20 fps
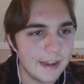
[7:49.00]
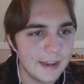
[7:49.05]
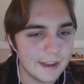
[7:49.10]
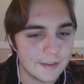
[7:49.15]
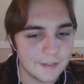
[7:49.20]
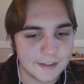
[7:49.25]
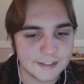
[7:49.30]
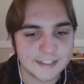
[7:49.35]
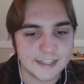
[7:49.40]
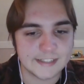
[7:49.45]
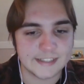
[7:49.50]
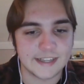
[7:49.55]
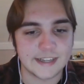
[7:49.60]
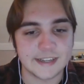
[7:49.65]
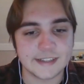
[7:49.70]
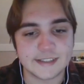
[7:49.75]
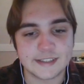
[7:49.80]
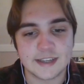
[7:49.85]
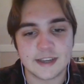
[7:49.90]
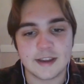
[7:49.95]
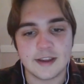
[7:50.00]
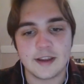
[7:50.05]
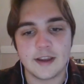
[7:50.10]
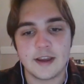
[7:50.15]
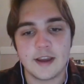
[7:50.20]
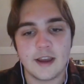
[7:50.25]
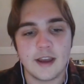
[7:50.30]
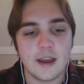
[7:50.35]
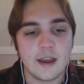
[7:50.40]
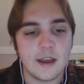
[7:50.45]
I mean, that's fine. It's not
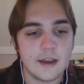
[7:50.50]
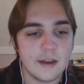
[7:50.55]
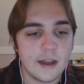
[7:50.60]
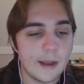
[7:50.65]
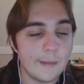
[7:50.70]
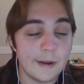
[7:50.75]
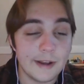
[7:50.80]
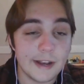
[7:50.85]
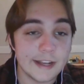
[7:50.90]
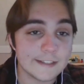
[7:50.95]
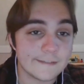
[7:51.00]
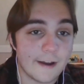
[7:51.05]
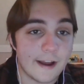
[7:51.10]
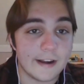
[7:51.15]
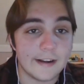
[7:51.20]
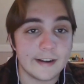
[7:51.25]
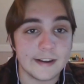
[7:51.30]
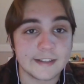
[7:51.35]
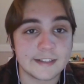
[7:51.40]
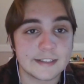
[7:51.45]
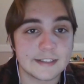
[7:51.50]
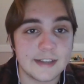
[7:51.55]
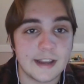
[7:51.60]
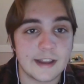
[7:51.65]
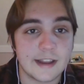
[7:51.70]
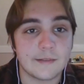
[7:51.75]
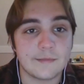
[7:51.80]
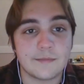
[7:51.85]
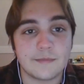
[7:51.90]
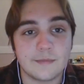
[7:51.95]
a I don't know. Everyone
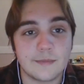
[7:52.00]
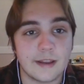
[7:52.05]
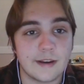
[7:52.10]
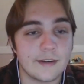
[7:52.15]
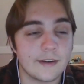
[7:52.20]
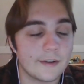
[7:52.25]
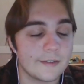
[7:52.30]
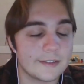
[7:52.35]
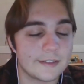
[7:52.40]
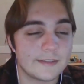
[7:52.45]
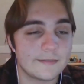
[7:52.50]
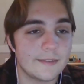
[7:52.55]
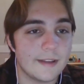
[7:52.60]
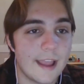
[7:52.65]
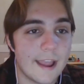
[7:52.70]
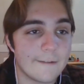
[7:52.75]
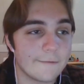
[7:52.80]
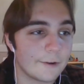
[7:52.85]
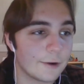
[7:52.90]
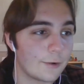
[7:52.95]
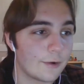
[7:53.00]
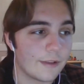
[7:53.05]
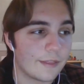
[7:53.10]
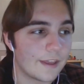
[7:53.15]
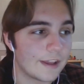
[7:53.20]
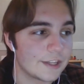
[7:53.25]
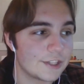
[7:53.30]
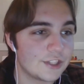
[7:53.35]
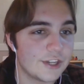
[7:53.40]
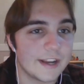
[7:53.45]
thinks Jaden's good at defense, but
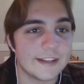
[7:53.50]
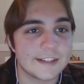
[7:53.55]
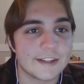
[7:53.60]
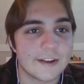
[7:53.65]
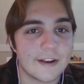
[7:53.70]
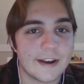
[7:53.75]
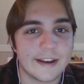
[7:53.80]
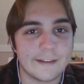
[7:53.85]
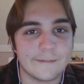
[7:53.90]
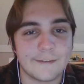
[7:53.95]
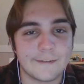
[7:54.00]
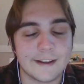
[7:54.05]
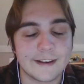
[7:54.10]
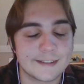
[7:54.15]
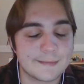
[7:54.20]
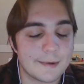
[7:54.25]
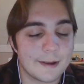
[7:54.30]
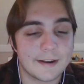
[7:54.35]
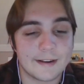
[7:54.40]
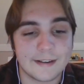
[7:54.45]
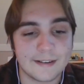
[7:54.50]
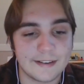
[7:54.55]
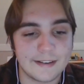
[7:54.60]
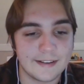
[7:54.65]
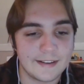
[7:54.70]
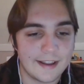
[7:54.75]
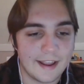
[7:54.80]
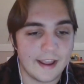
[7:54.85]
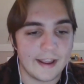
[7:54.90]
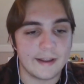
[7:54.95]
hey, whatever. I don't really have a ton
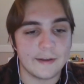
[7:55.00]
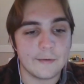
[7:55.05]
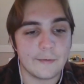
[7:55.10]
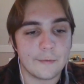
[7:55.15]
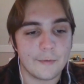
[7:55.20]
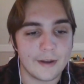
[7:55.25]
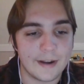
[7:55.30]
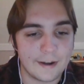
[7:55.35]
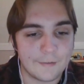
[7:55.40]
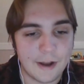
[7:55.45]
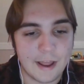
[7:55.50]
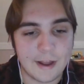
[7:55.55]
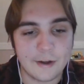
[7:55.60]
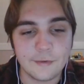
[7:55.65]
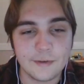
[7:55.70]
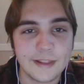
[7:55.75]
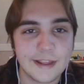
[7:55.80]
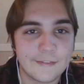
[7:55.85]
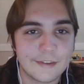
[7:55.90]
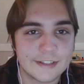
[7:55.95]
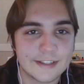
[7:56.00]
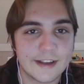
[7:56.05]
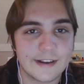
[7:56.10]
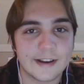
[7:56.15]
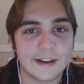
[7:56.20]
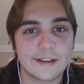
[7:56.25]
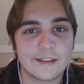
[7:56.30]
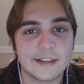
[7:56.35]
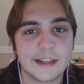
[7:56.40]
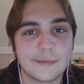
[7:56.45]
of clips to back it up
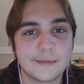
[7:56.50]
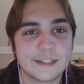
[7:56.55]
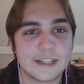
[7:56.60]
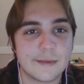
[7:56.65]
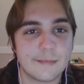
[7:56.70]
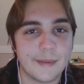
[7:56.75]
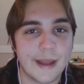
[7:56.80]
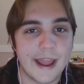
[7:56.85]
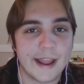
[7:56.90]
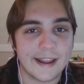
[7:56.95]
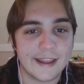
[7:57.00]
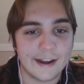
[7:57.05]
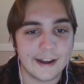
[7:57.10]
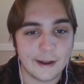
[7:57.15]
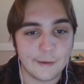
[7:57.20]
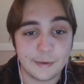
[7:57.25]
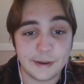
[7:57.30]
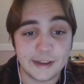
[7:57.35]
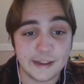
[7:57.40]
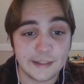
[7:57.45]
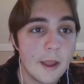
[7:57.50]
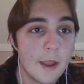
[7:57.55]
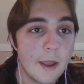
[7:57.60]
either. But there is one.